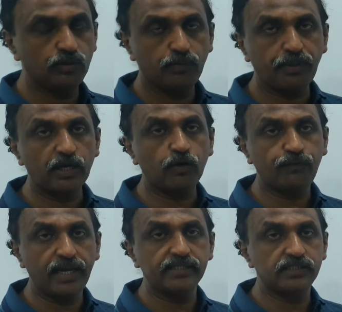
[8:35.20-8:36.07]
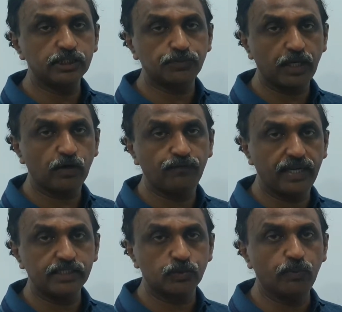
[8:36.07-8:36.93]
pair of lines
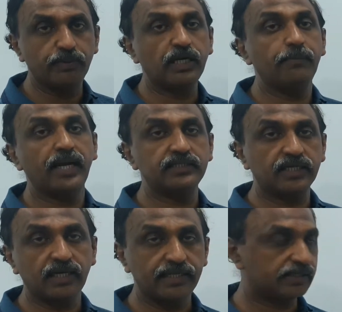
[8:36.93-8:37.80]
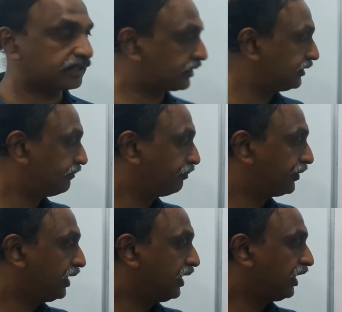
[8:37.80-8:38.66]
would become imaginary lines.
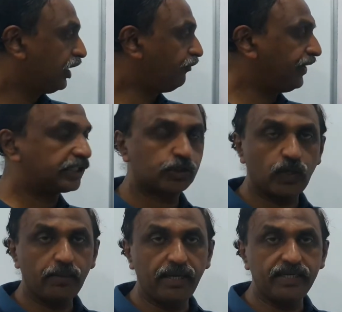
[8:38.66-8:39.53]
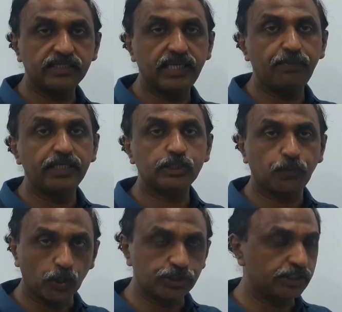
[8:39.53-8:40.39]
If x square minus ab is
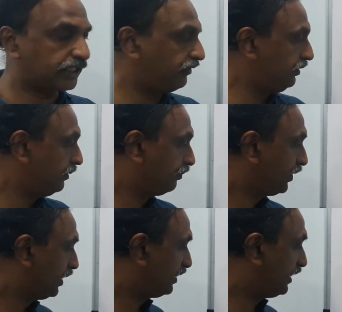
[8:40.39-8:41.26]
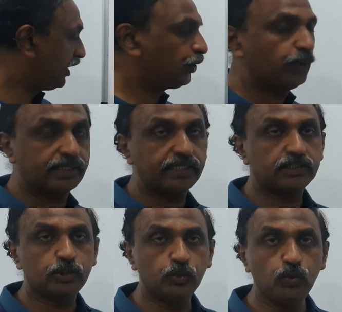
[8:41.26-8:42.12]
positive, then you will
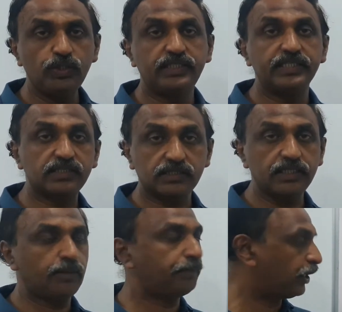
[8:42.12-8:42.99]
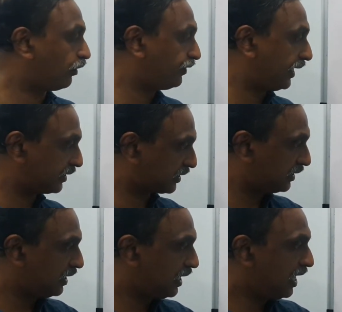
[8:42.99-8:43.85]
get two distinct pair of
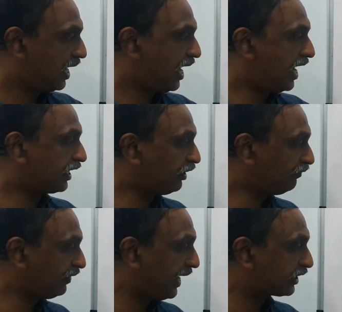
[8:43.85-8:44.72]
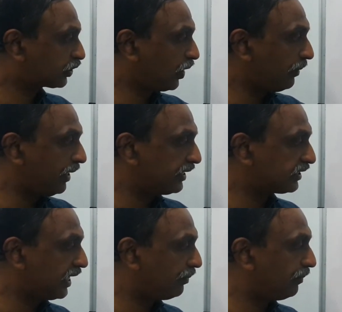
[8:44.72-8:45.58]
lines. And if x square
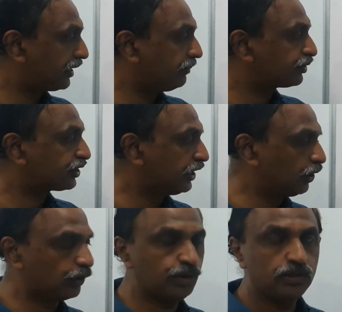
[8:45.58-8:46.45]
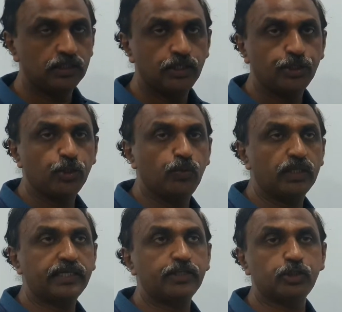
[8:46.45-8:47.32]
minus ab becomes 0, you
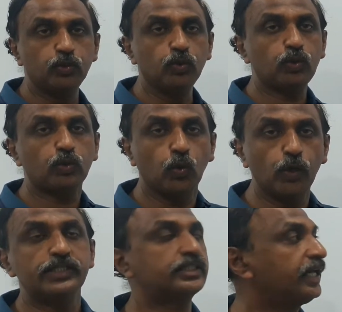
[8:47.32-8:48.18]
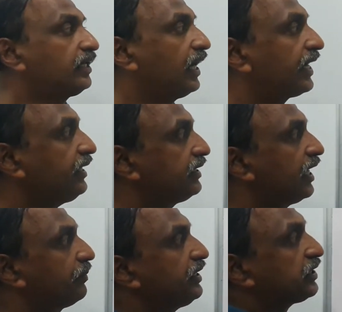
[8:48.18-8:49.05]
will get two coincident lines.
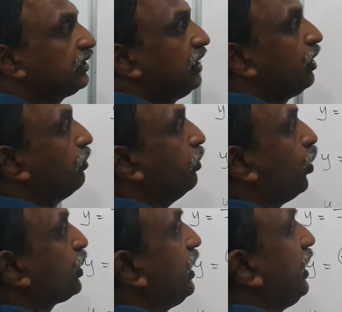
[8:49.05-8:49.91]
That means both the